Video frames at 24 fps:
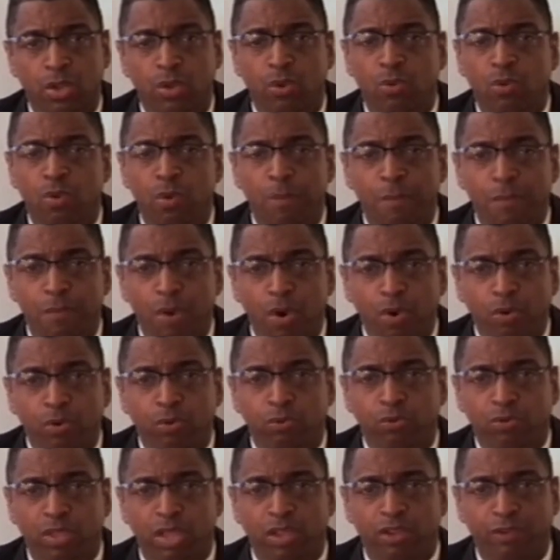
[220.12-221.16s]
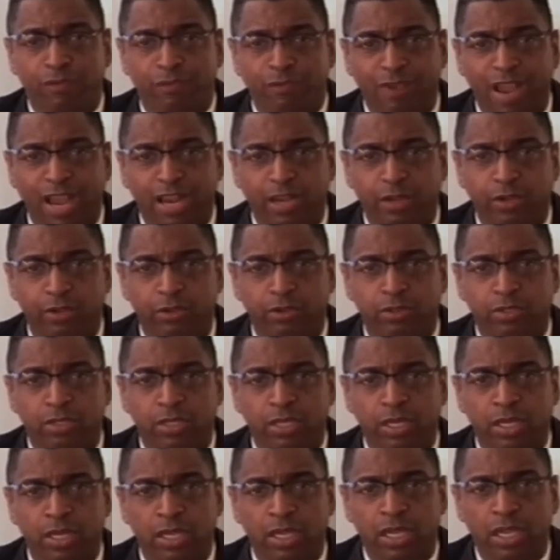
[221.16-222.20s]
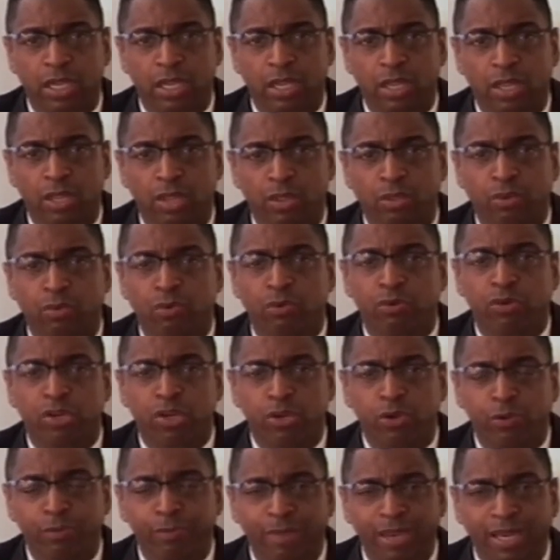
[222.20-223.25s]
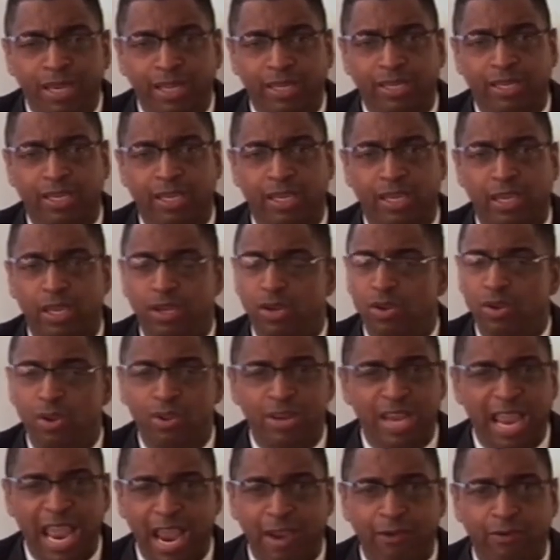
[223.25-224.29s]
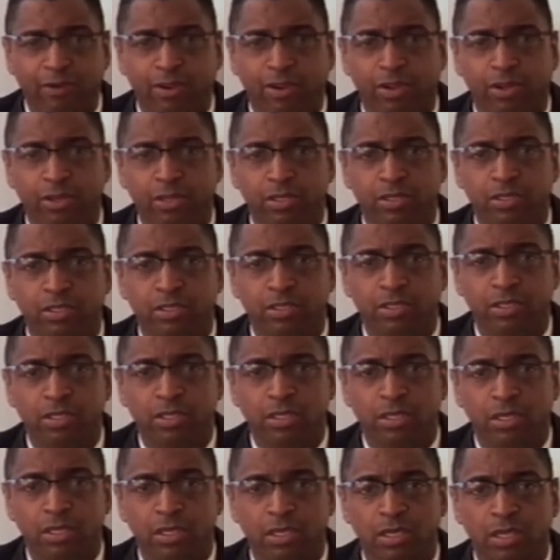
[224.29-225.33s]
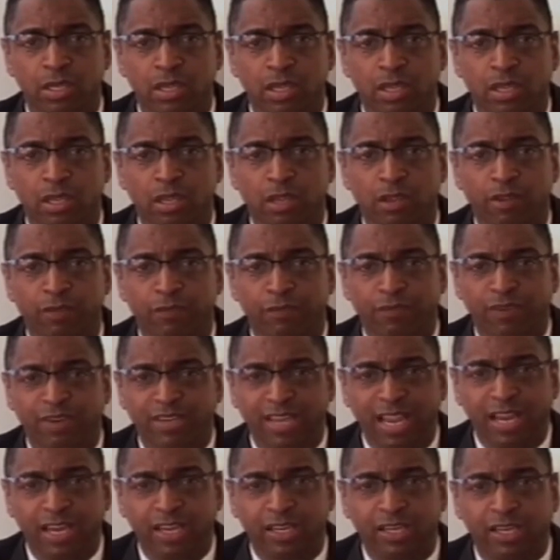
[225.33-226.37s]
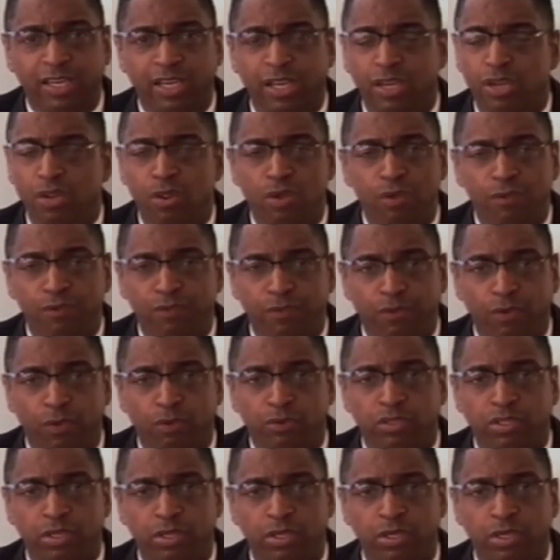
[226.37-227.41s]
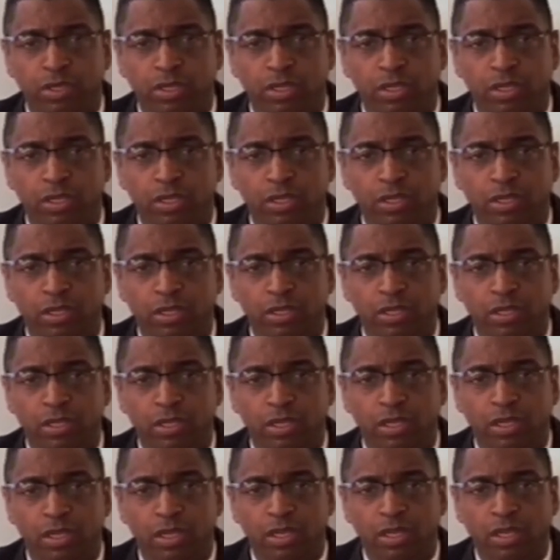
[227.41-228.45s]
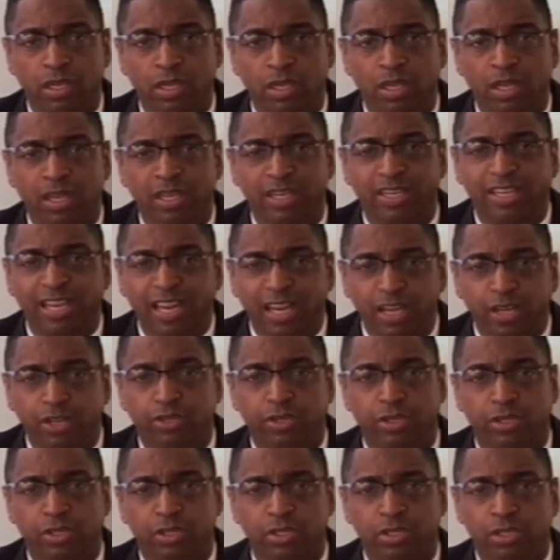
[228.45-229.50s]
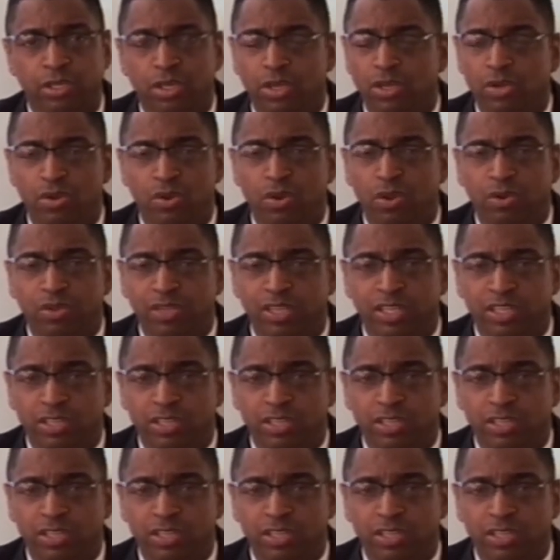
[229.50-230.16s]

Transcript: who will model those values through humility, not arrogance, fidelity, not falsehood, diligence, not